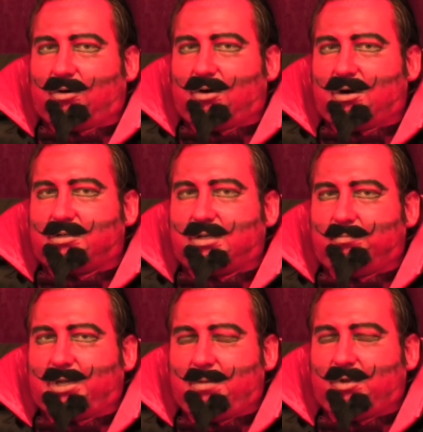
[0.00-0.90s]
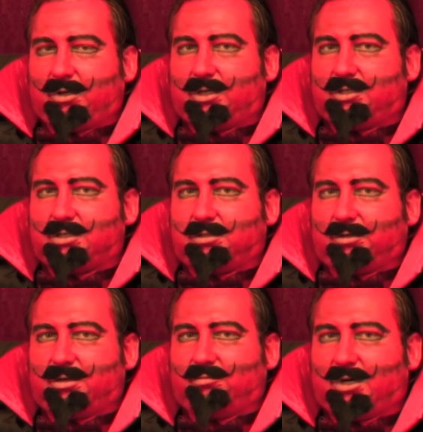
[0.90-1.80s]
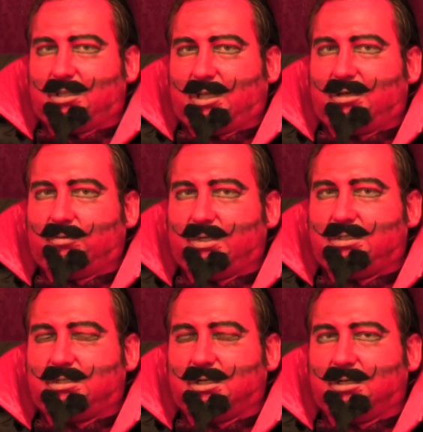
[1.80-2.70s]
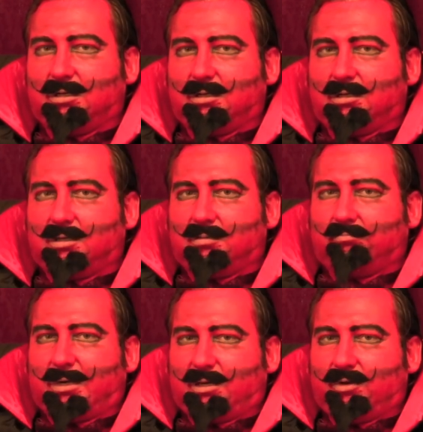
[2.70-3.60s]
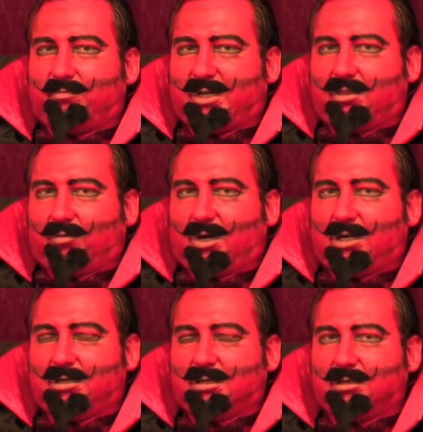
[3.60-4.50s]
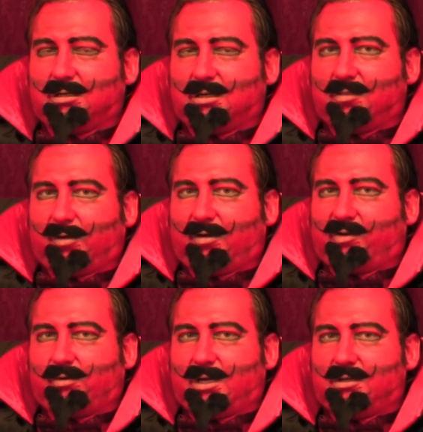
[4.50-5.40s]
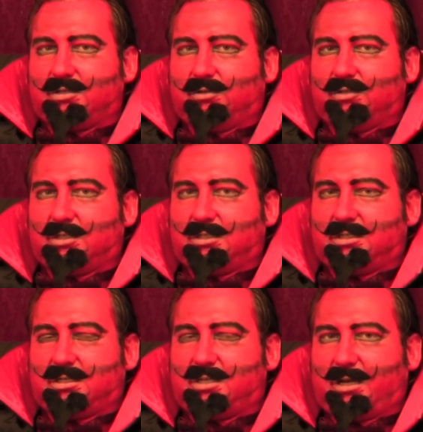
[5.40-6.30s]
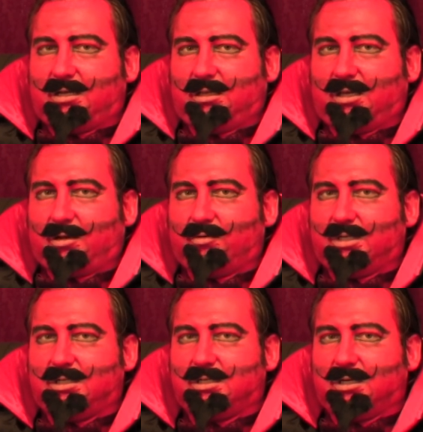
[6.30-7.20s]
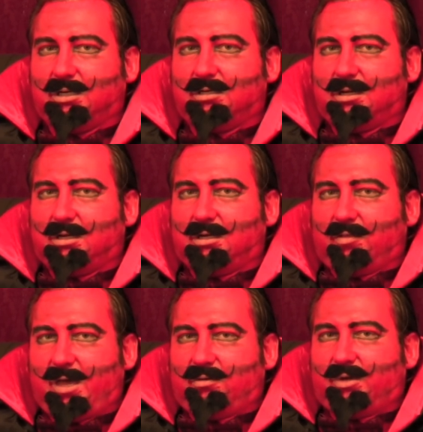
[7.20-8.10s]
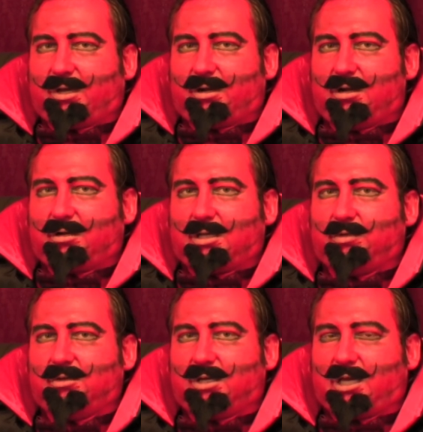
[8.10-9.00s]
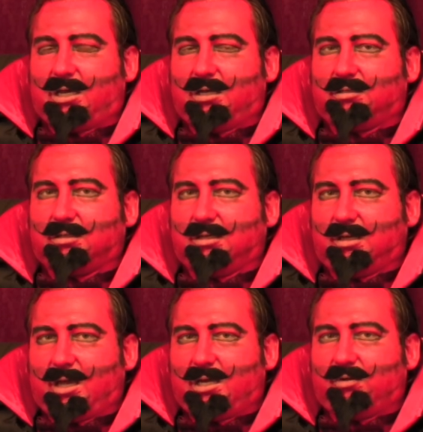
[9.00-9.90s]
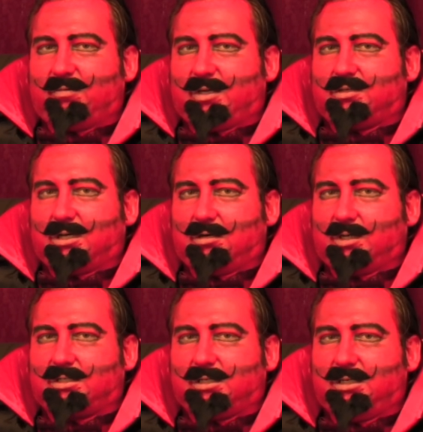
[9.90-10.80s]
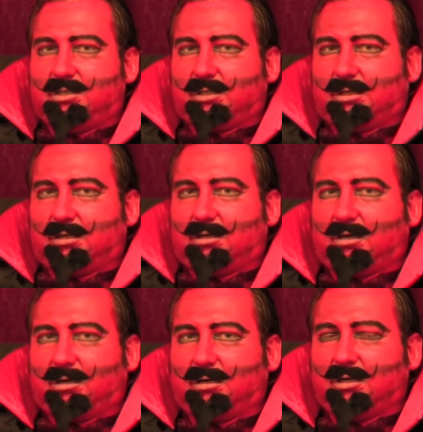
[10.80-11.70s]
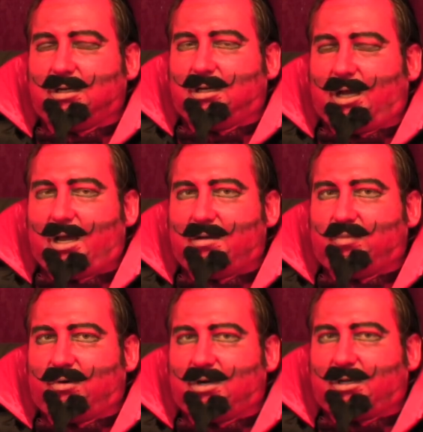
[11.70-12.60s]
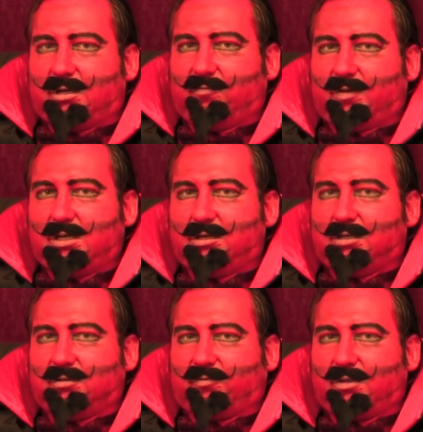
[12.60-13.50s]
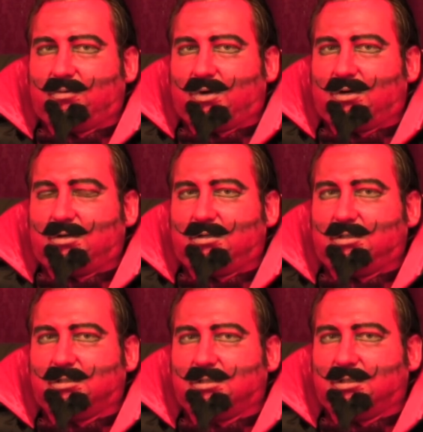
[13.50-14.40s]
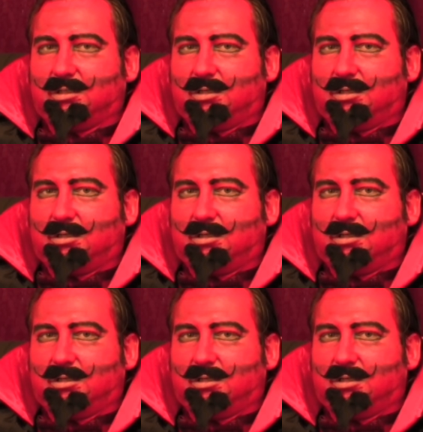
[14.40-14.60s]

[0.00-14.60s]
Or some people could just learn one language, but it would be the one that everyone else uses as a second language. Then we could all communicate, and it would be so much easier and more convenient for the world.